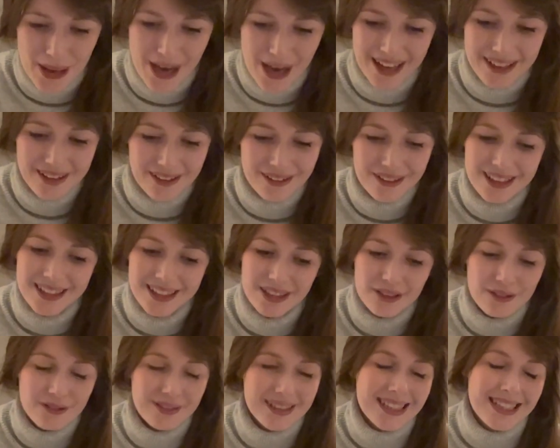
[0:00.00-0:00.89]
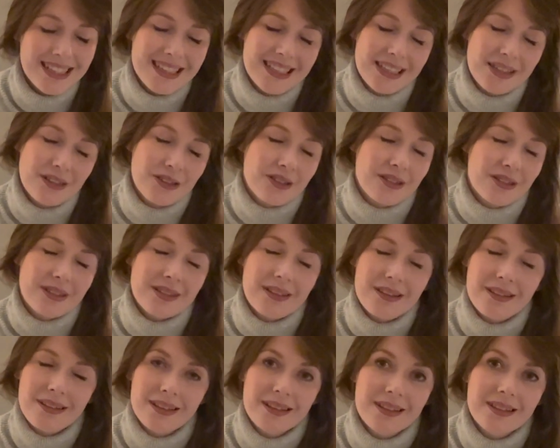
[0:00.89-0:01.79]
I don't think there are any secrets.
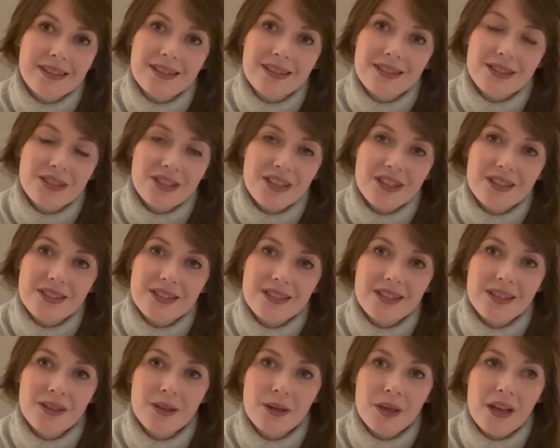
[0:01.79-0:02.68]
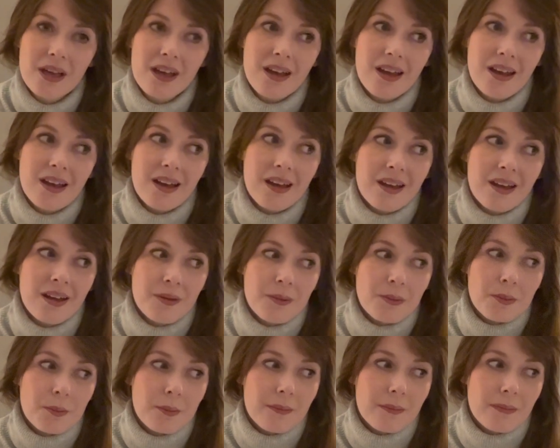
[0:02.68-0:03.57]
I think it's just,
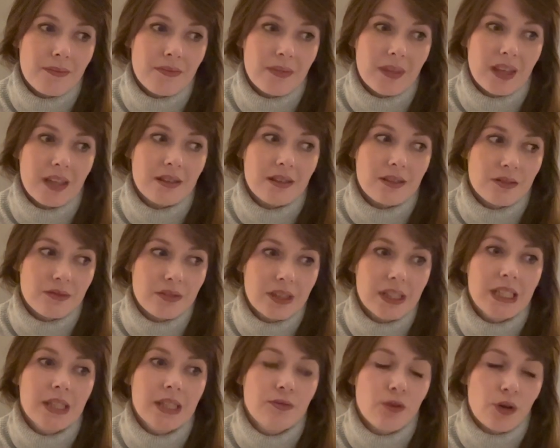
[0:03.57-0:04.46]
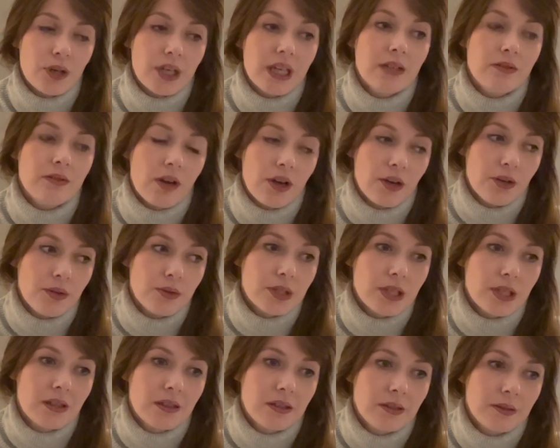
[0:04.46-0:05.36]
it's a really rocky
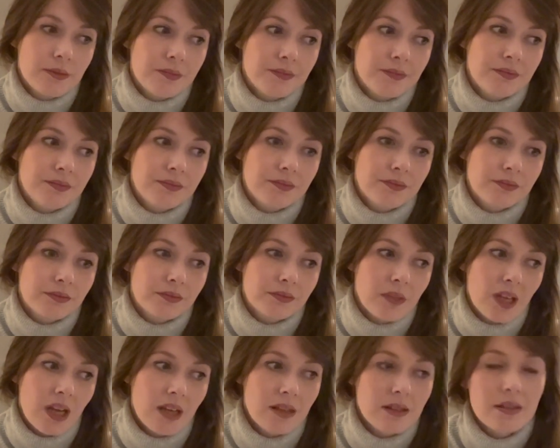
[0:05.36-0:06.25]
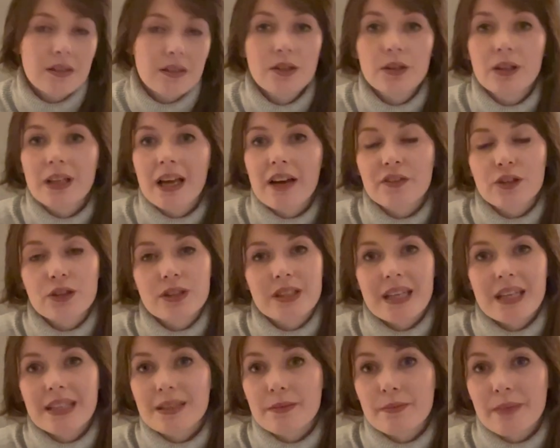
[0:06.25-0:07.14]
road, and you'll have good
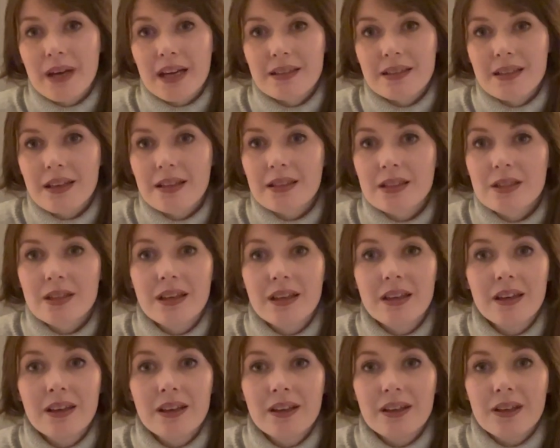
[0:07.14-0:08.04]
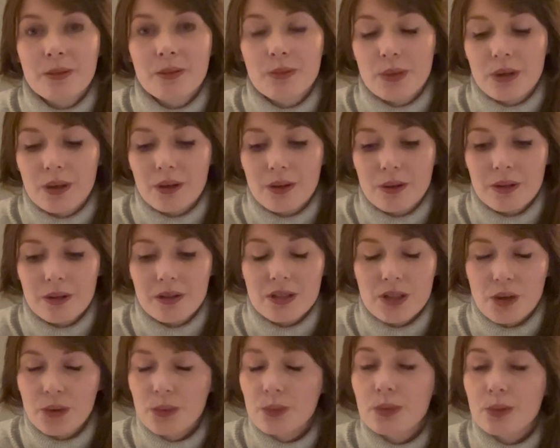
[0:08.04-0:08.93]
days and bad days, but
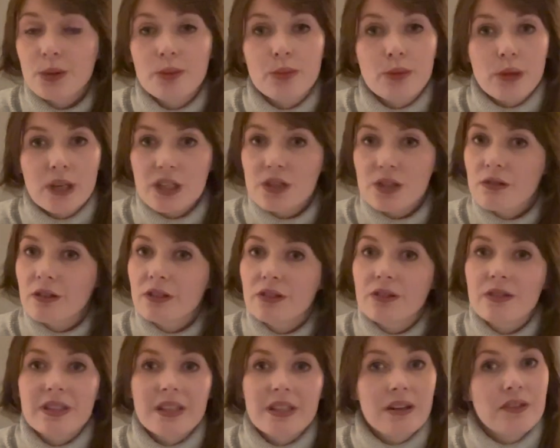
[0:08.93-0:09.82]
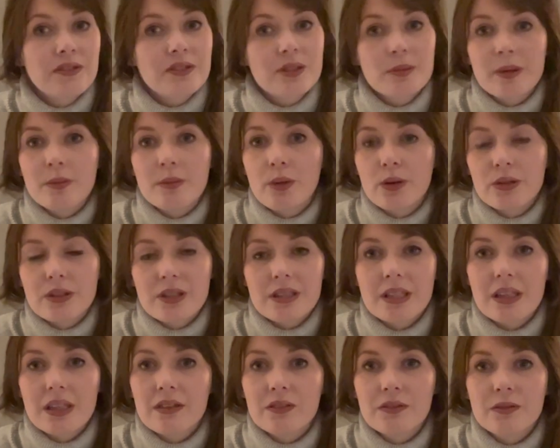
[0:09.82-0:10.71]
don't put pressure on yourself to be
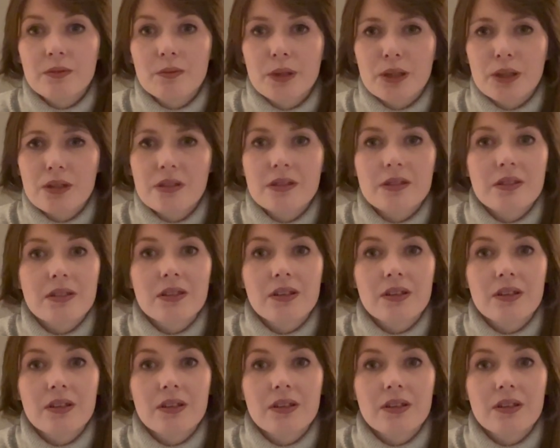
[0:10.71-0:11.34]
positive, because